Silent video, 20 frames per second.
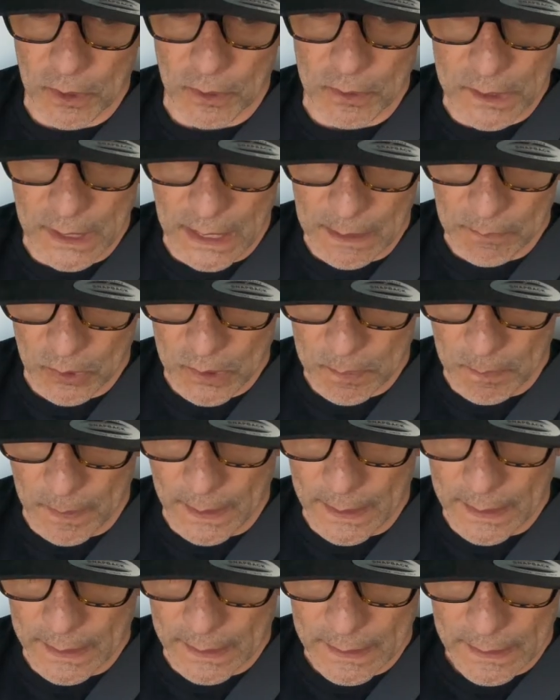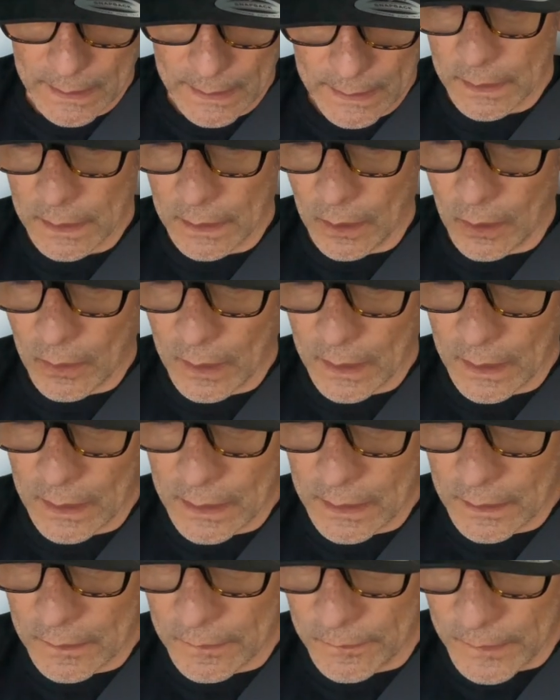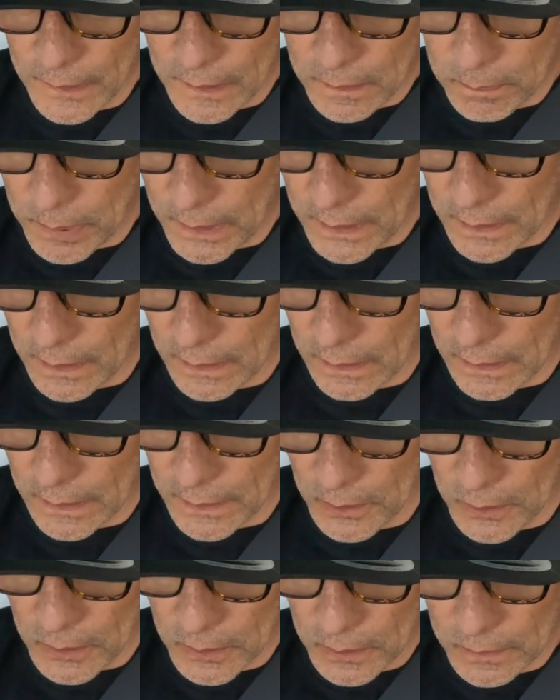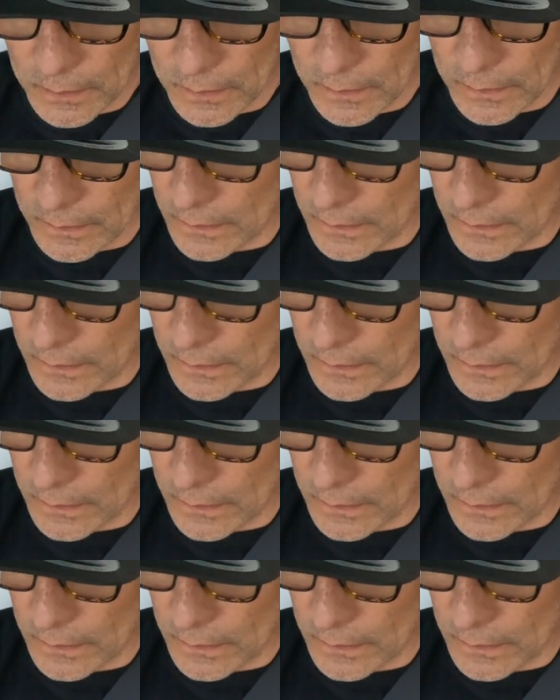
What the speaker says: turntables back. You know, if it had been a little